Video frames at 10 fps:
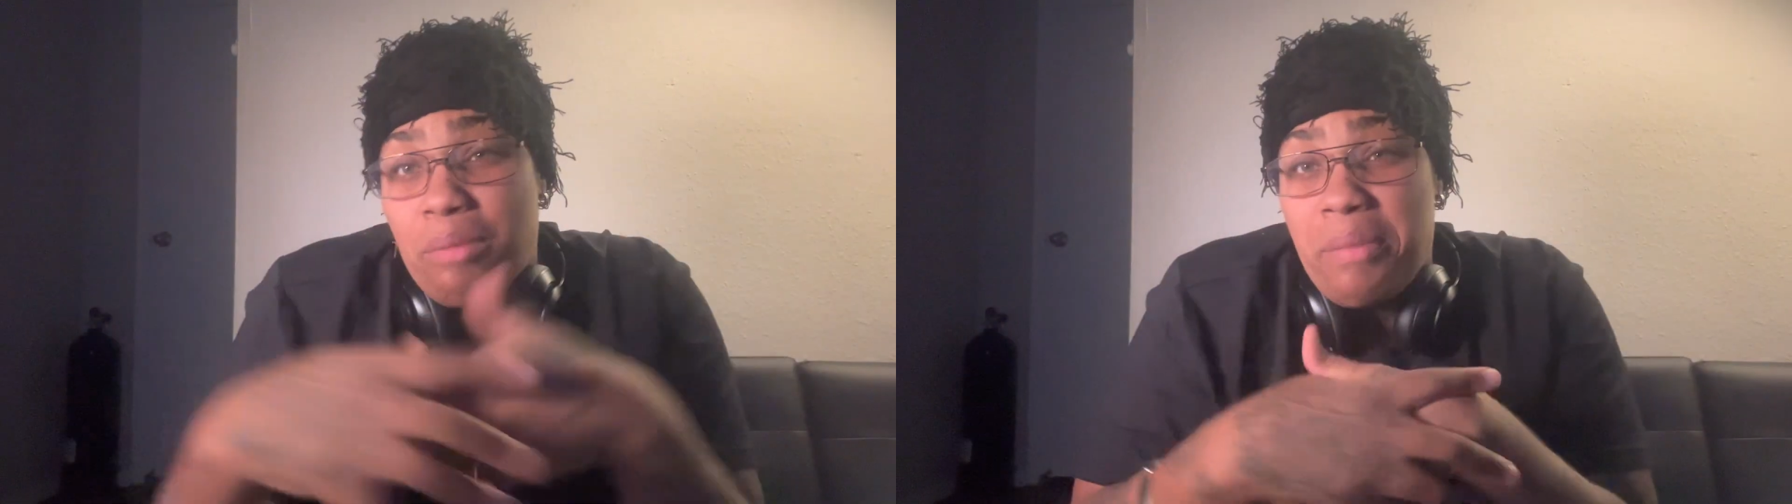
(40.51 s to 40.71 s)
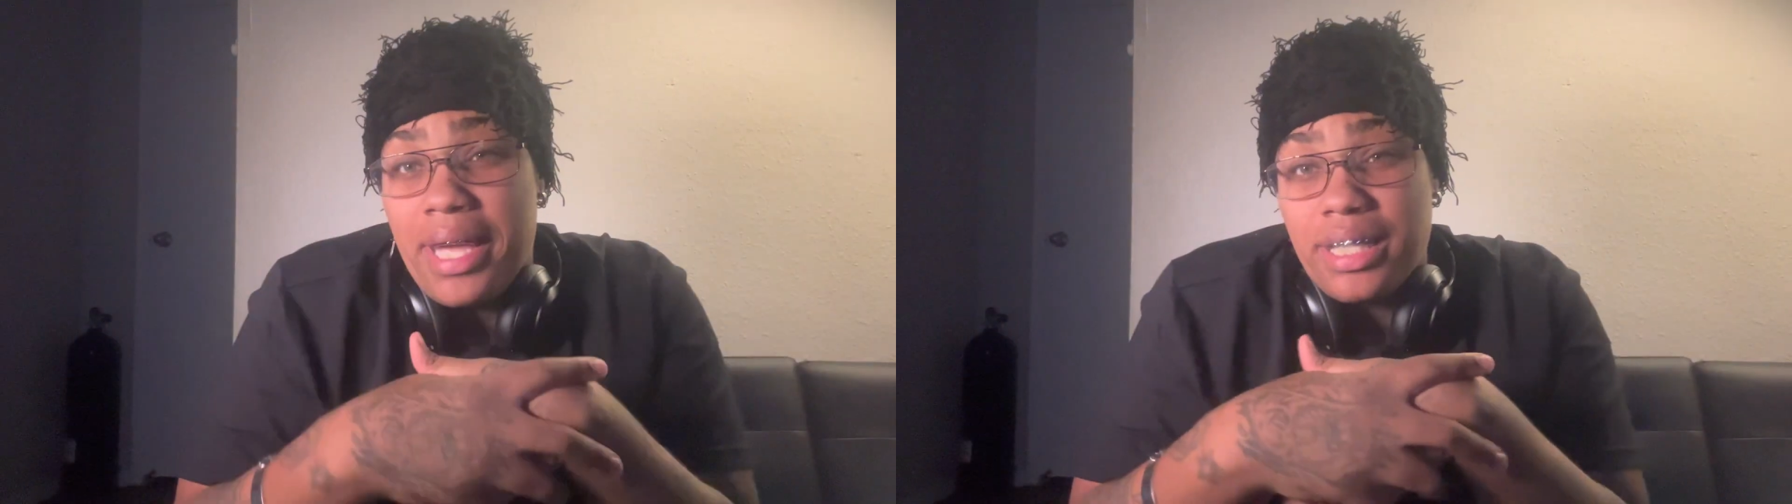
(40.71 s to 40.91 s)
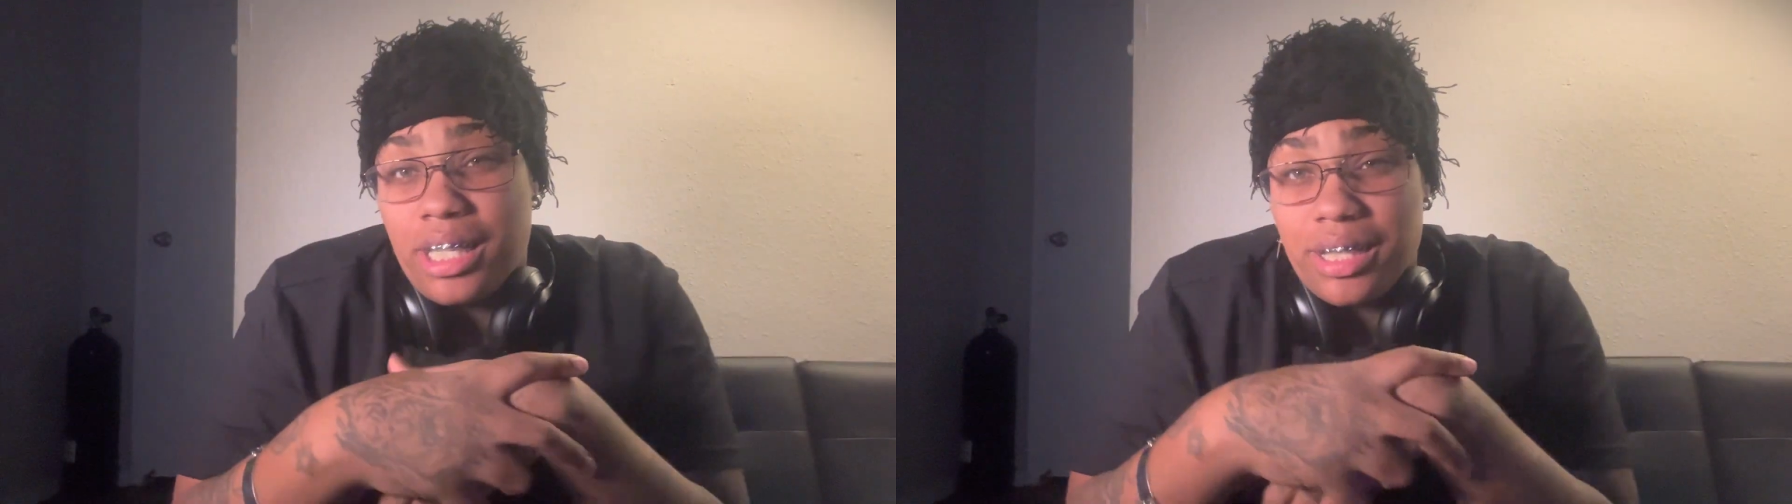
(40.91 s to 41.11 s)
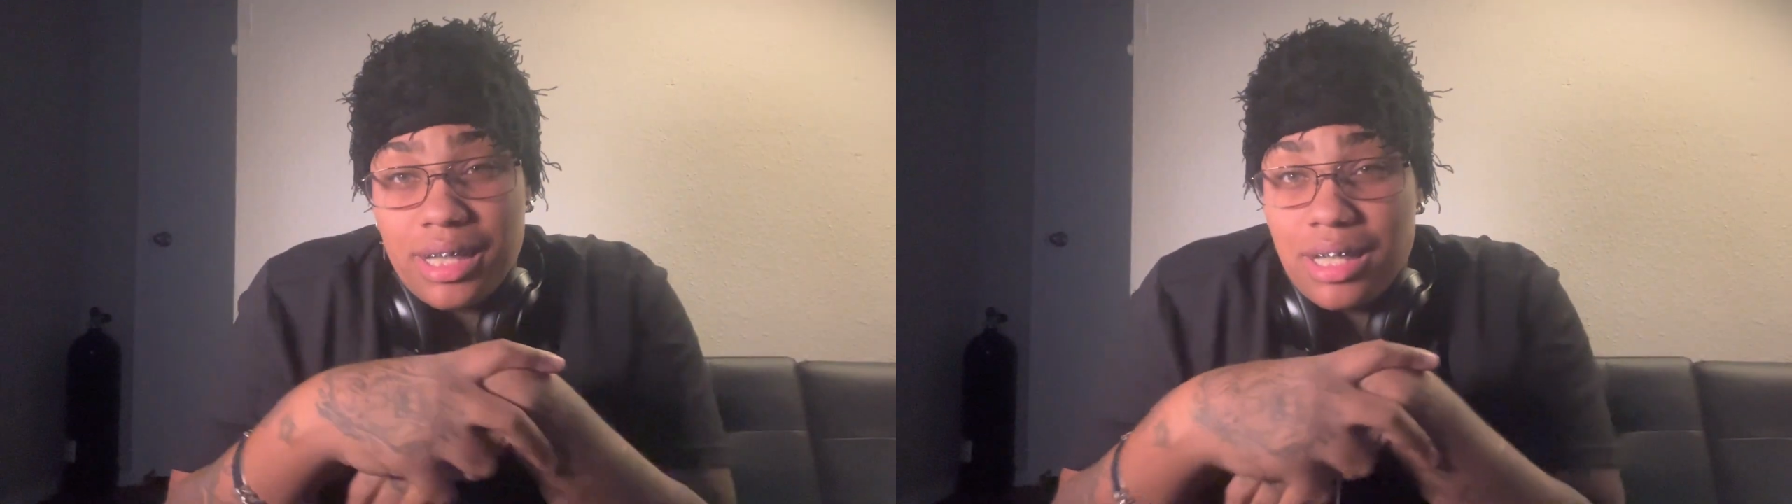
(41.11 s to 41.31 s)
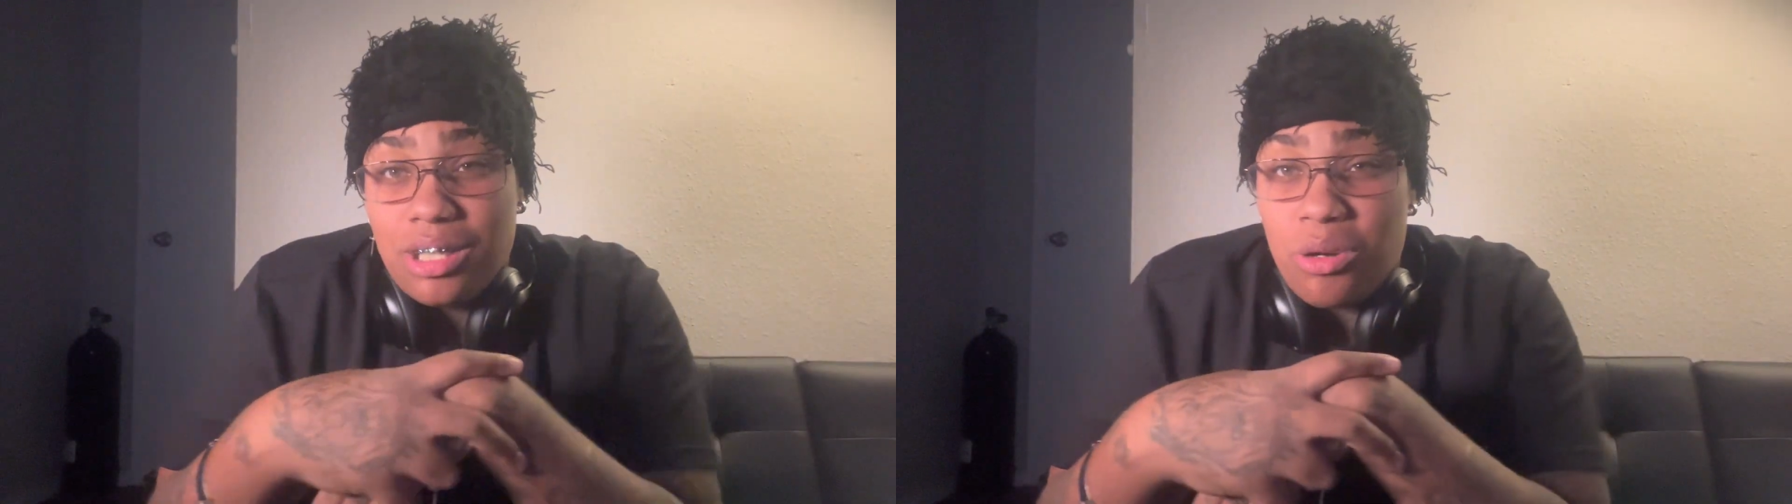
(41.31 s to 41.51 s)
it
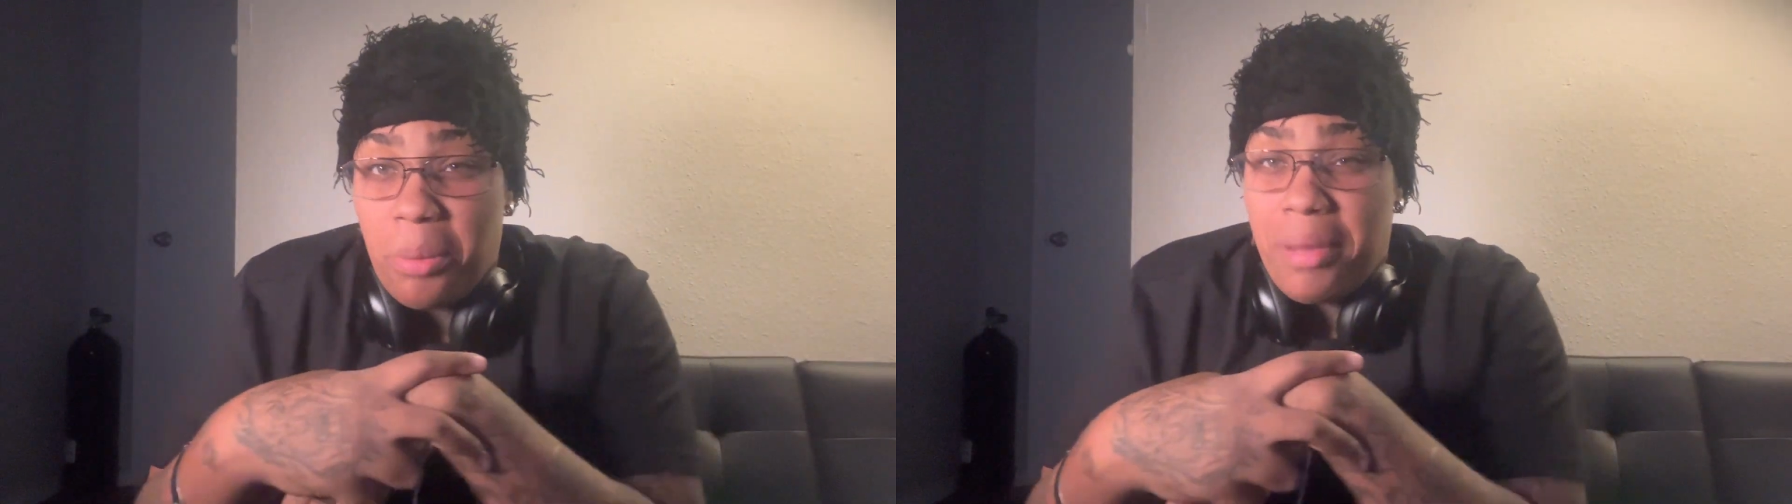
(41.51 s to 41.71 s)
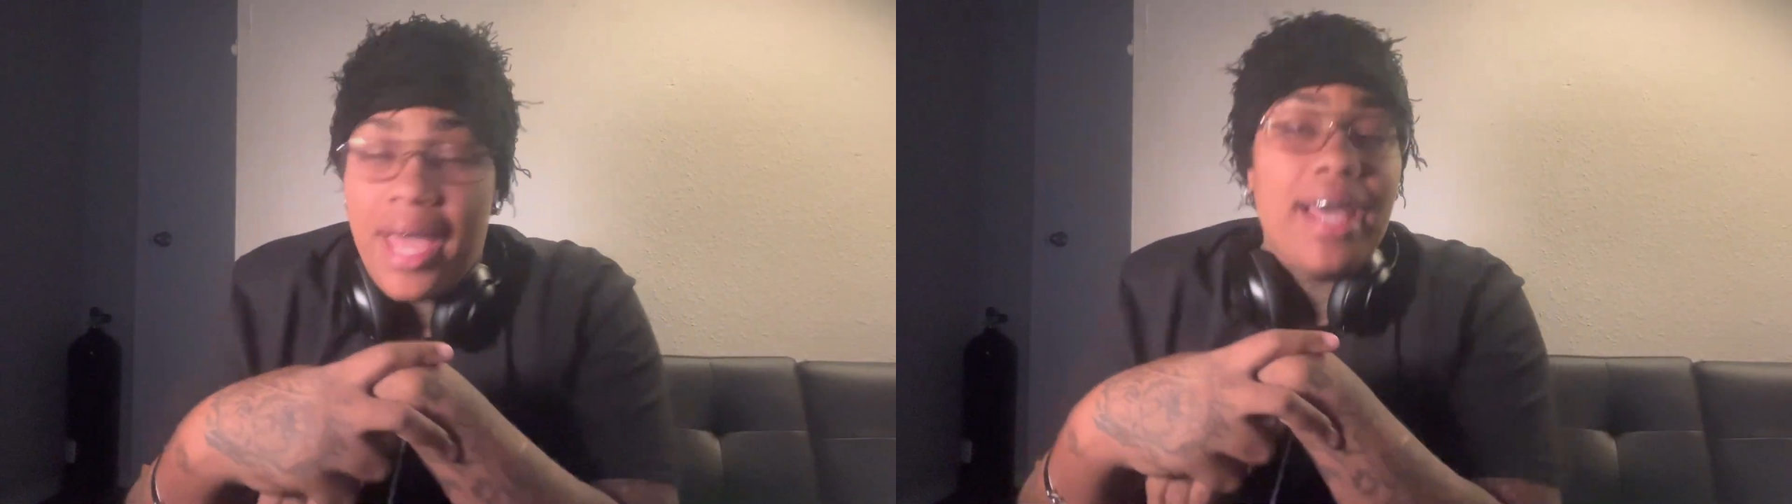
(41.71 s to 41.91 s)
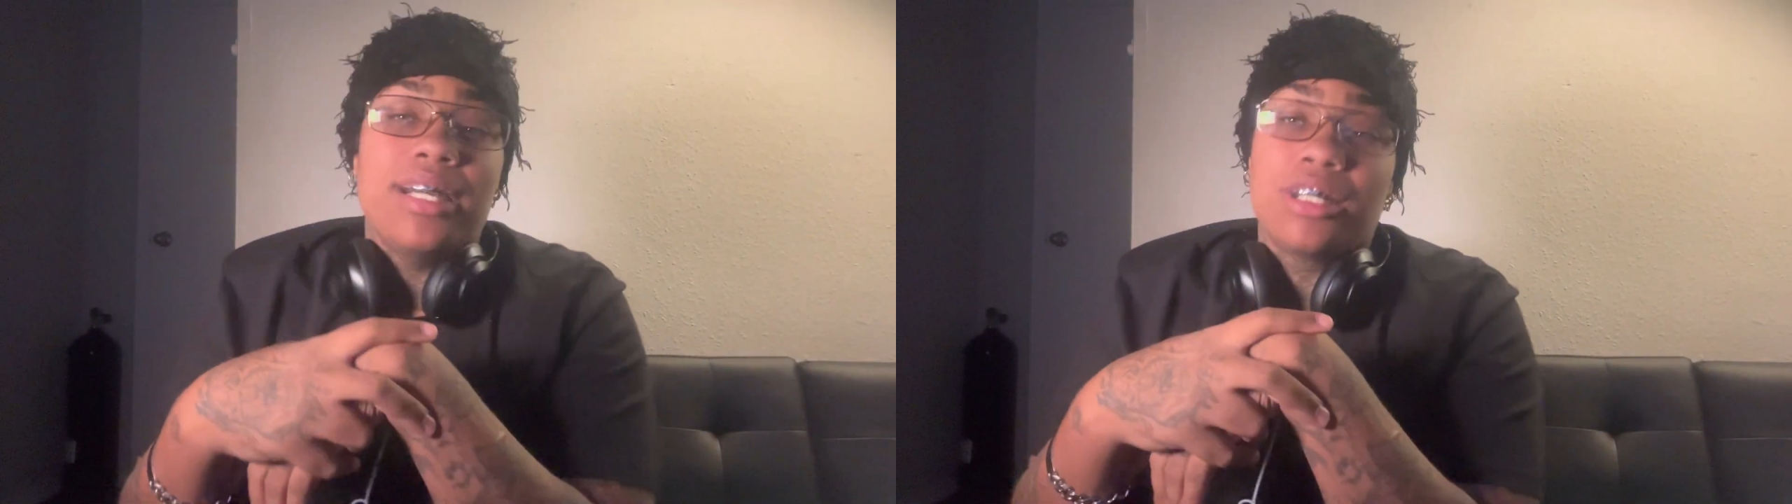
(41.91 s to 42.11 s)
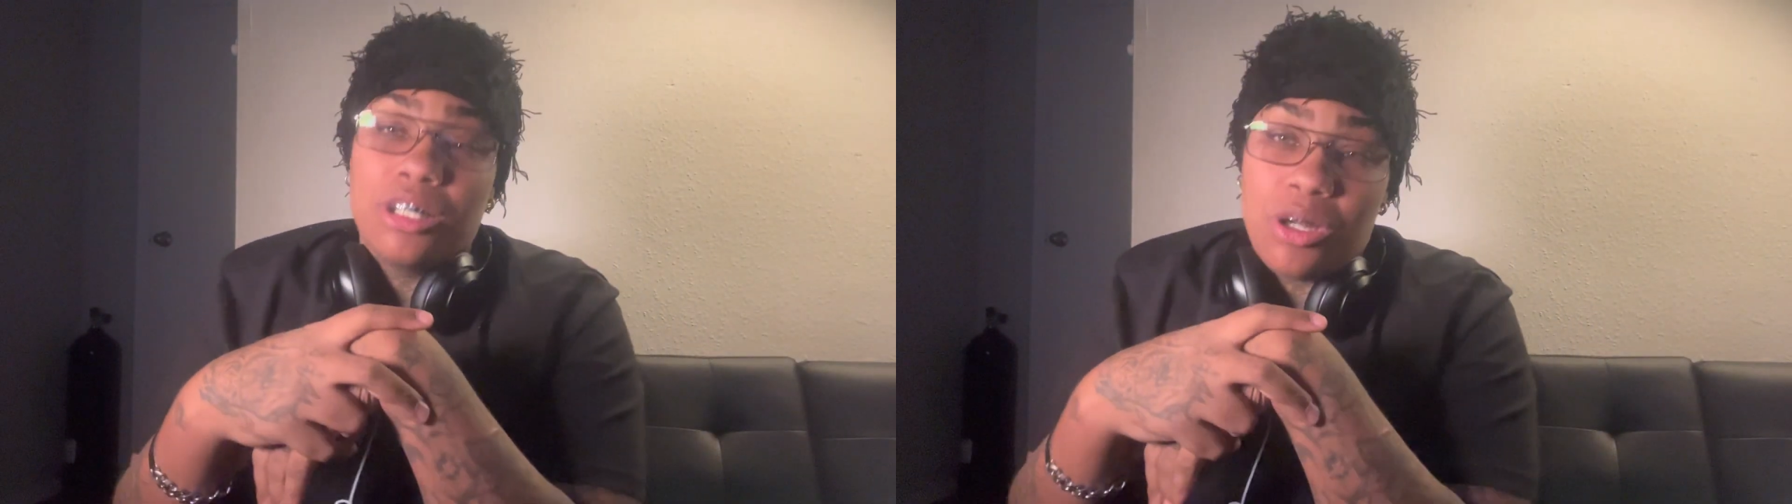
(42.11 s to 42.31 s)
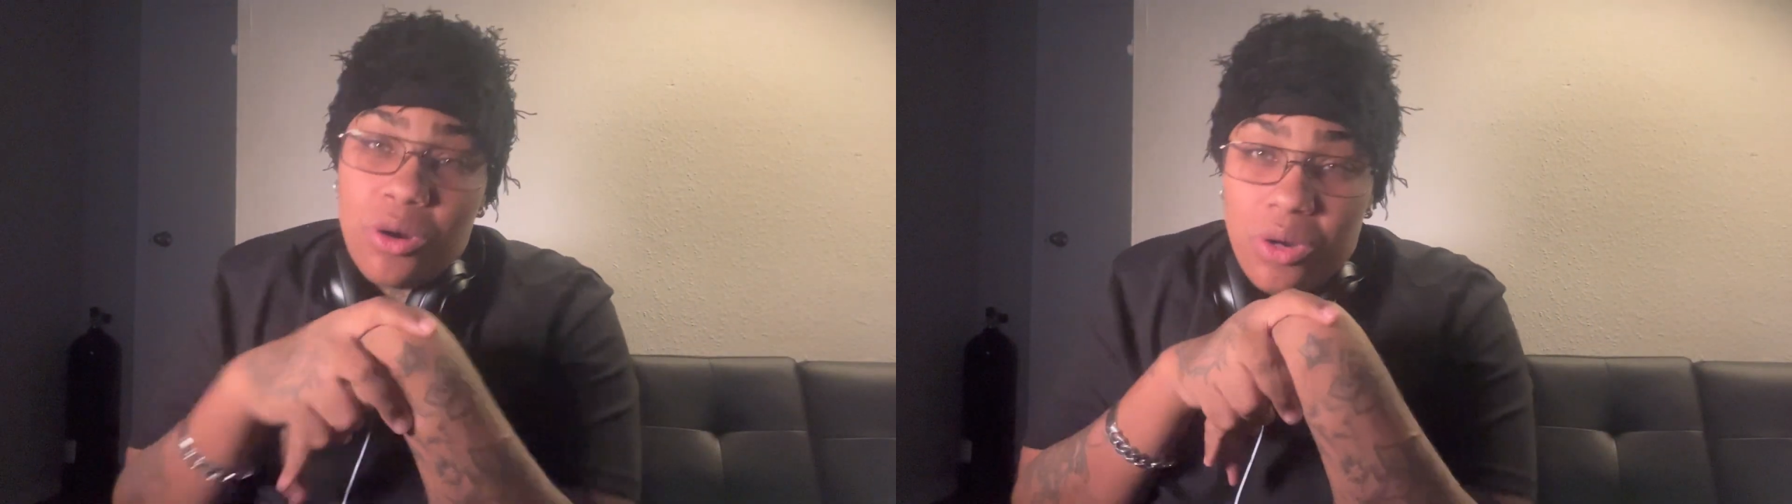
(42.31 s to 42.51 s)
turns into a mask,
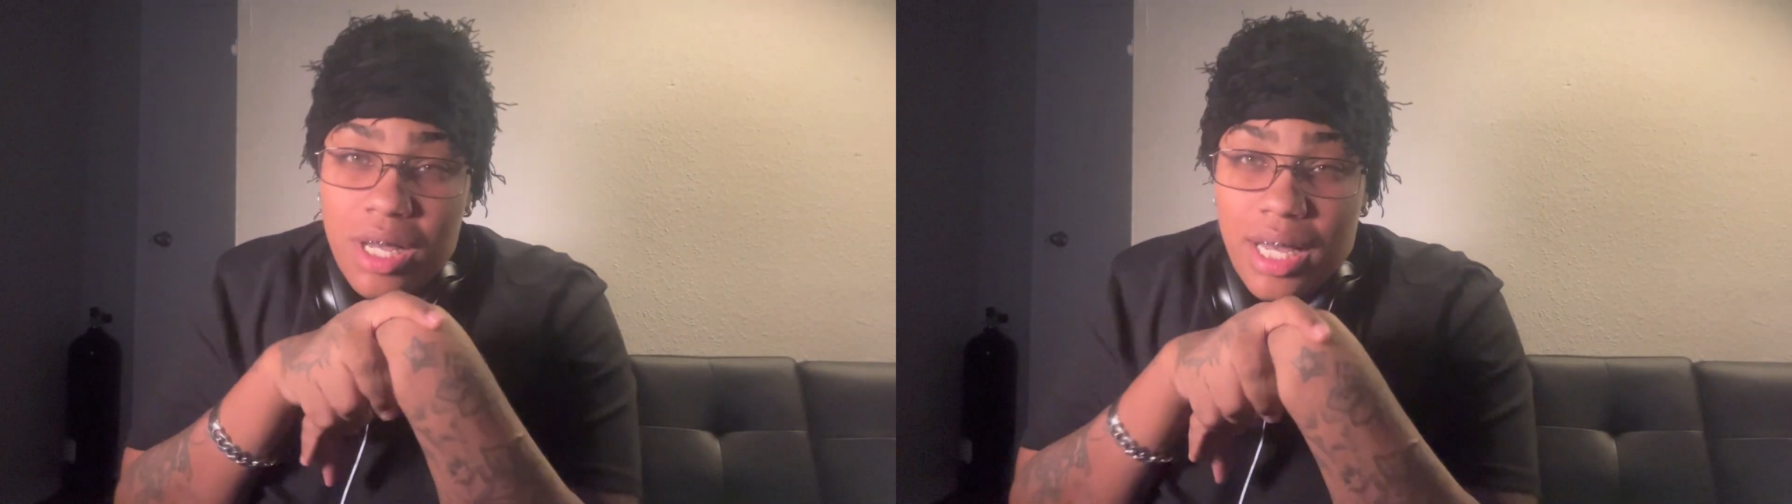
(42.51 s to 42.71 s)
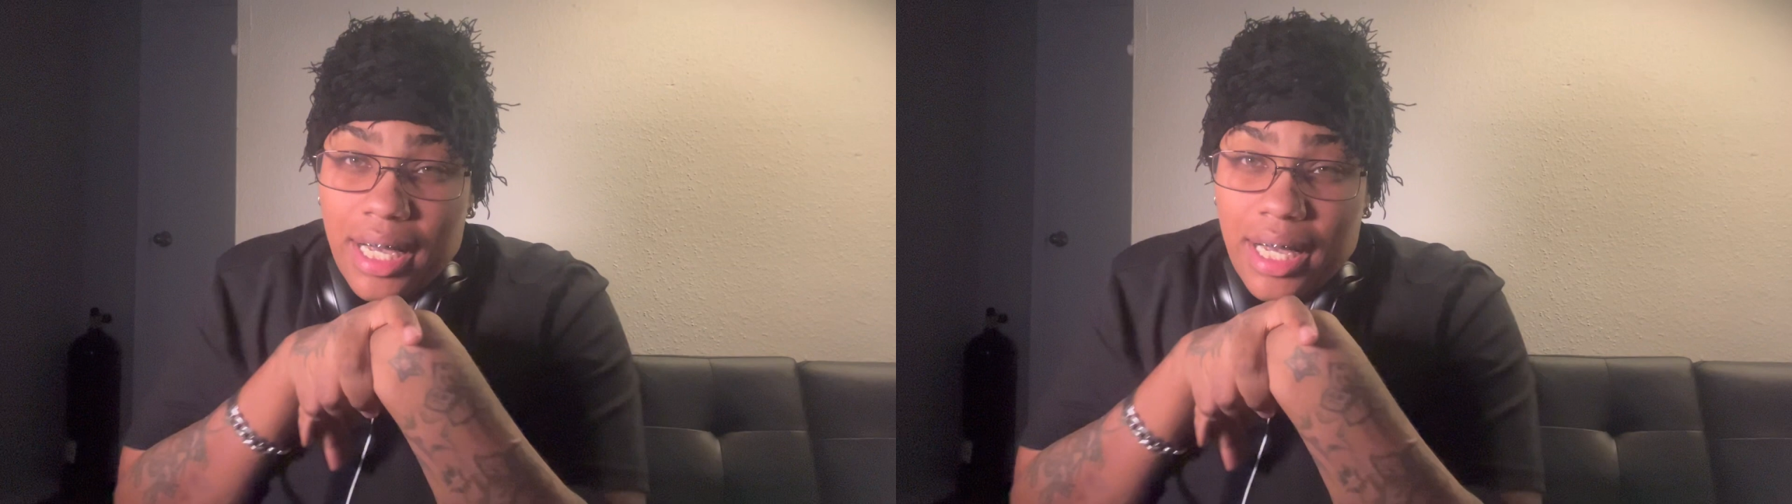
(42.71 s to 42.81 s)
you know.